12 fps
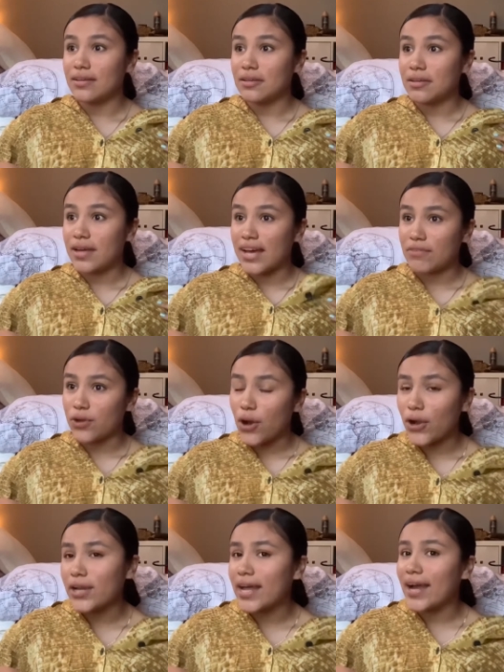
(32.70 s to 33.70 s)
have a car
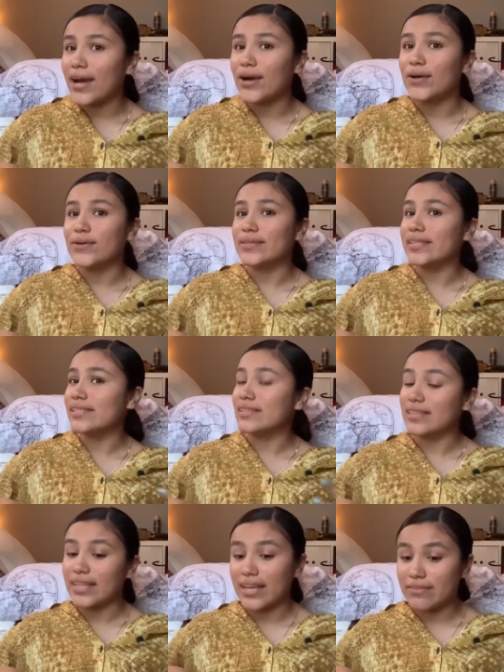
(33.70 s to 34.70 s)
now.
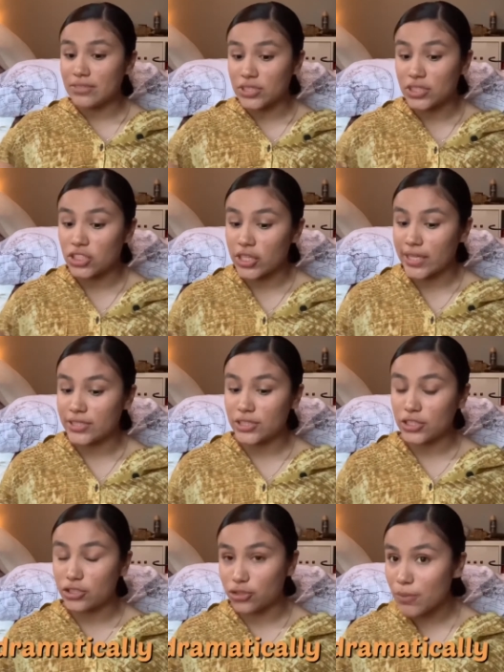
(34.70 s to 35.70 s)
Life just changed
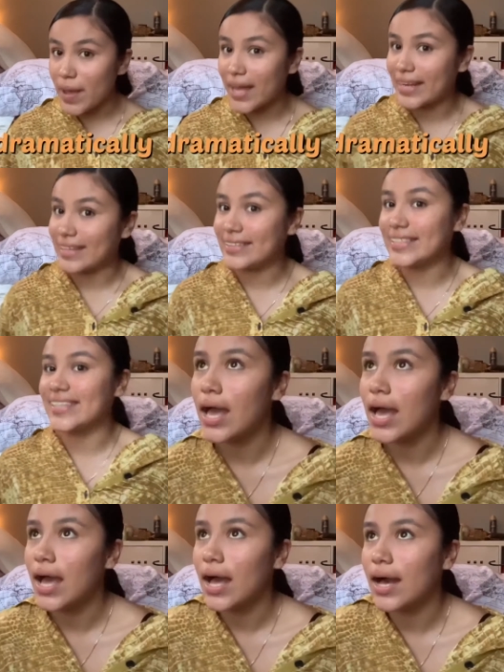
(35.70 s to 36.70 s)
dramatically.
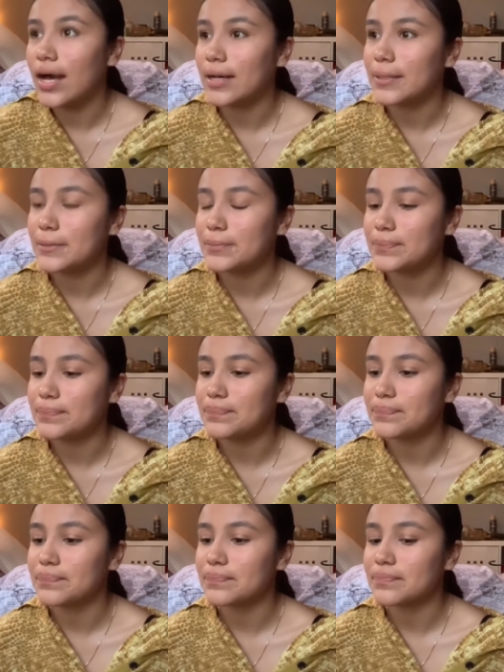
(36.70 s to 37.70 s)
Um,
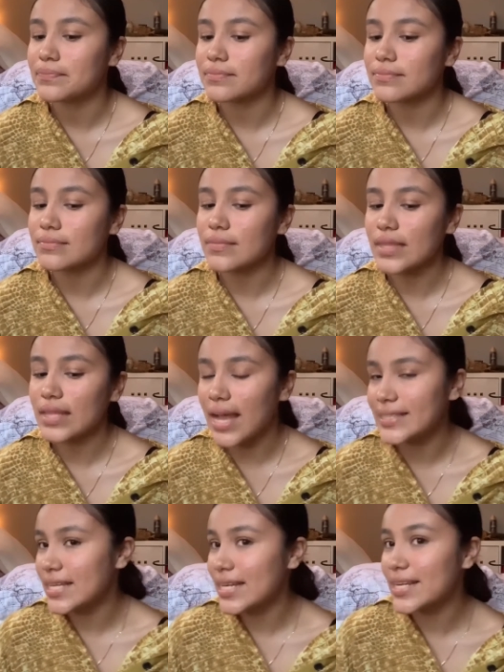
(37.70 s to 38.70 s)
I
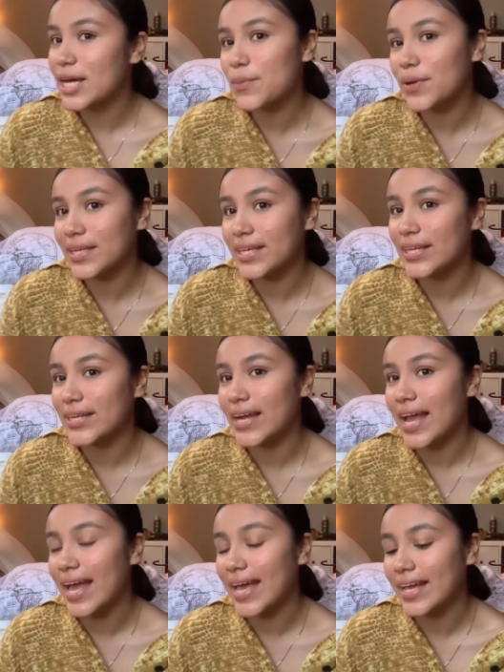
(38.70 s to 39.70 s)
decided to come on here
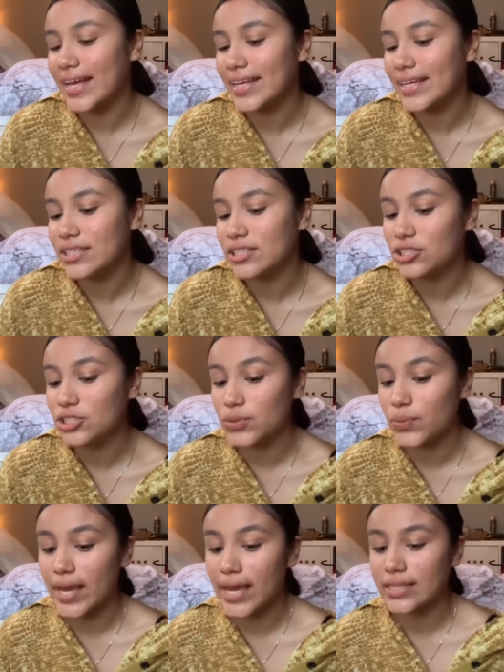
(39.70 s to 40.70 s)
and do
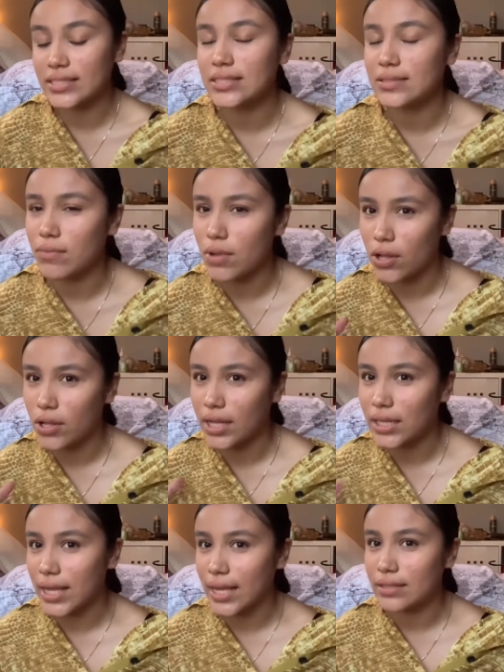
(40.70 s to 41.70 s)
a small
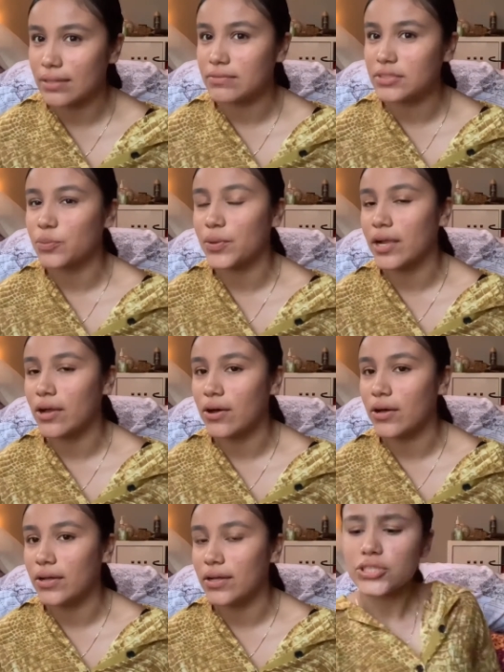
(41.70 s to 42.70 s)
collective spring
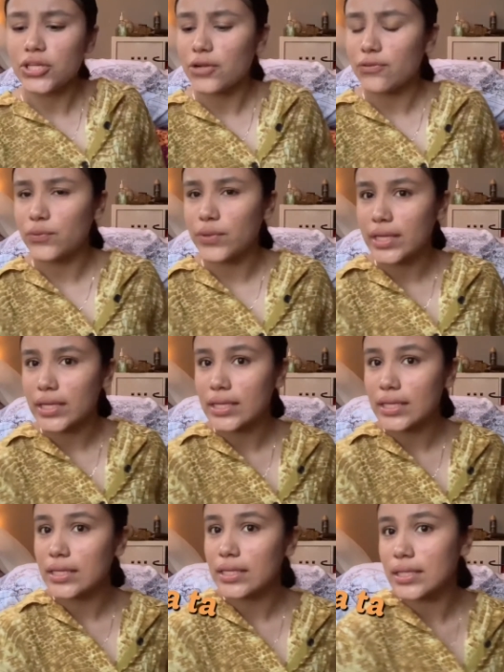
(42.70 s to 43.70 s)
haul. Start off
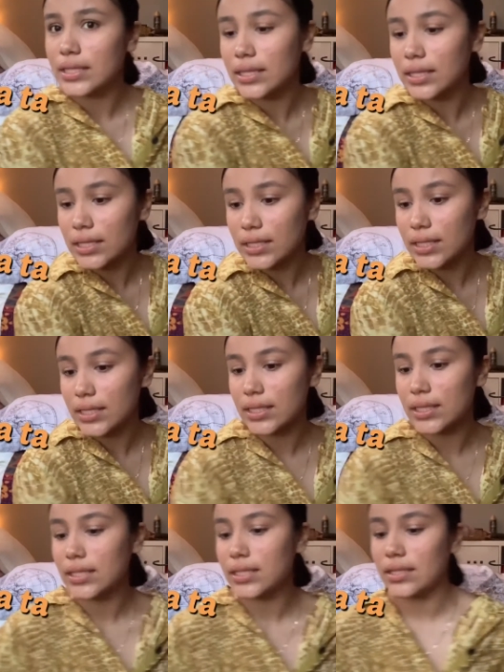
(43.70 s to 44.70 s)
with
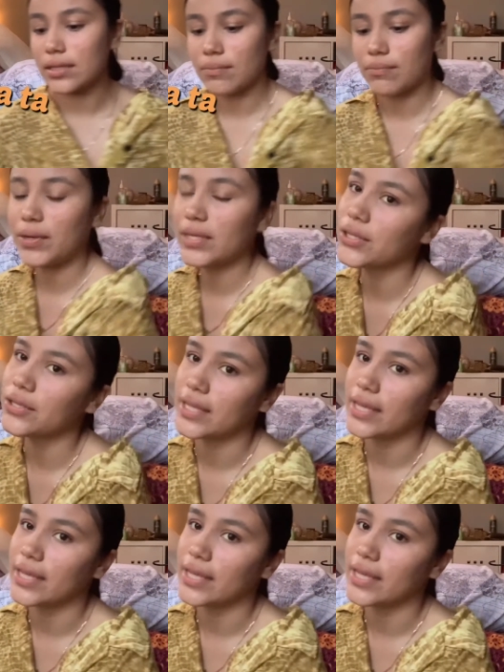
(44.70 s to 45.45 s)
the, Pretty Little Thing